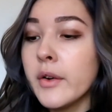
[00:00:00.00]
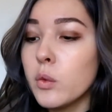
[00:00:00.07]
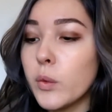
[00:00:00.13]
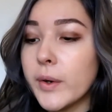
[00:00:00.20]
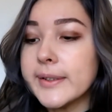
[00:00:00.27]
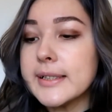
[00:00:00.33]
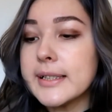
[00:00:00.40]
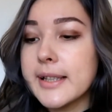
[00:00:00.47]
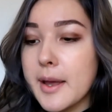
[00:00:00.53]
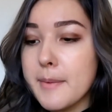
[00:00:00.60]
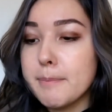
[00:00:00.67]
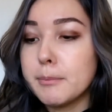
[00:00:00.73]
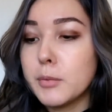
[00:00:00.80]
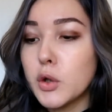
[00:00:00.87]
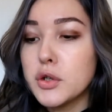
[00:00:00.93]
One Step
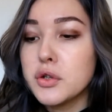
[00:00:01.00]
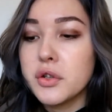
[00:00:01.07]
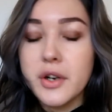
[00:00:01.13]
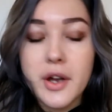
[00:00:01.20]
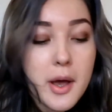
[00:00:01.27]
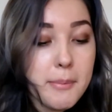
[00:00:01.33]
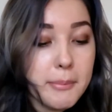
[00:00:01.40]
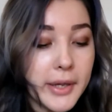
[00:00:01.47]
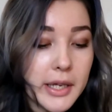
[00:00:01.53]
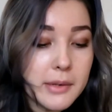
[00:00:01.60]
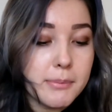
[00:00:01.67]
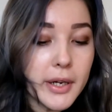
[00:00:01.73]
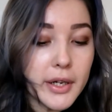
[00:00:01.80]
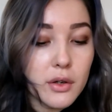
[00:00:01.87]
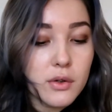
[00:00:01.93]
Moisture Up Pad
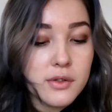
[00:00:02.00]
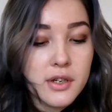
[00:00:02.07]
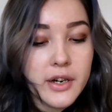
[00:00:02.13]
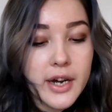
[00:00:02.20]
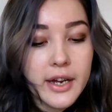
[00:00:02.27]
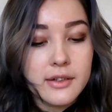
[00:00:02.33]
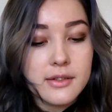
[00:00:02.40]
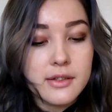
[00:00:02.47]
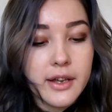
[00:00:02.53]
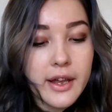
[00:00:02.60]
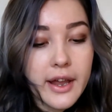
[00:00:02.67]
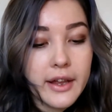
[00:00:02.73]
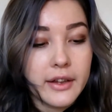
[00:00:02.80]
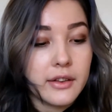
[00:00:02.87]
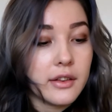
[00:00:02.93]
by Cosrx
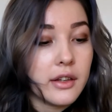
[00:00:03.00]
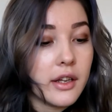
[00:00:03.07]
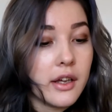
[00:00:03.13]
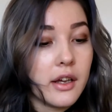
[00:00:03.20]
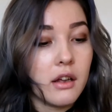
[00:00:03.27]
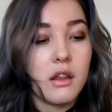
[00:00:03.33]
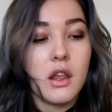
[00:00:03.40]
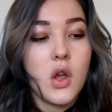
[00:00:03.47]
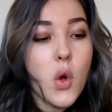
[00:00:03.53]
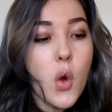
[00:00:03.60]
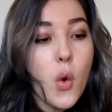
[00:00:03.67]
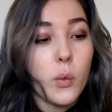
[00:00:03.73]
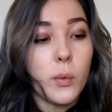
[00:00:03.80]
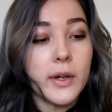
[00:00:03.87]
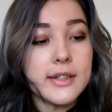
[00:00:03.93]
and the
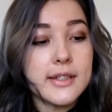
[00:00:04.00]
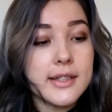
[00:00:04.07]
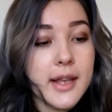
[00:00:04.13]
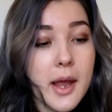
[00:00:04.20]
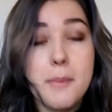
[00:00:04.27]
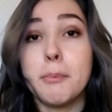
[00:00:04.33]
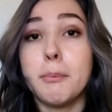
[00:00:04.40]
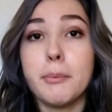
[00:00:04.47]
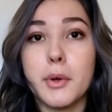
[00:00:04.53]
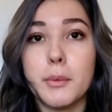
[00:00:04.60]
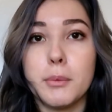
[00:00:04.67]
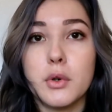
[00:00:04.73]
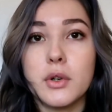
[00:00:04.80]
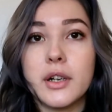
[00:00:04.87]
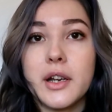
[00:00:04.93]
One Step
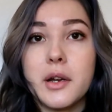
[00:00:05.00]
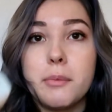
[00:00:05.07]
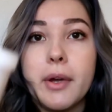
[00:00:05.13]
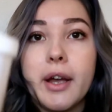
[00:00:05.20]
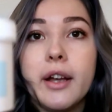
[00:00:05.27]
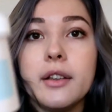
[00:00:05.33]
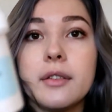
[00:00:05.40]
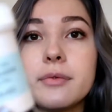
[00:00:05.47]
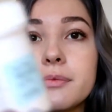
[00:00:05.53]
Pimple Clear Pad.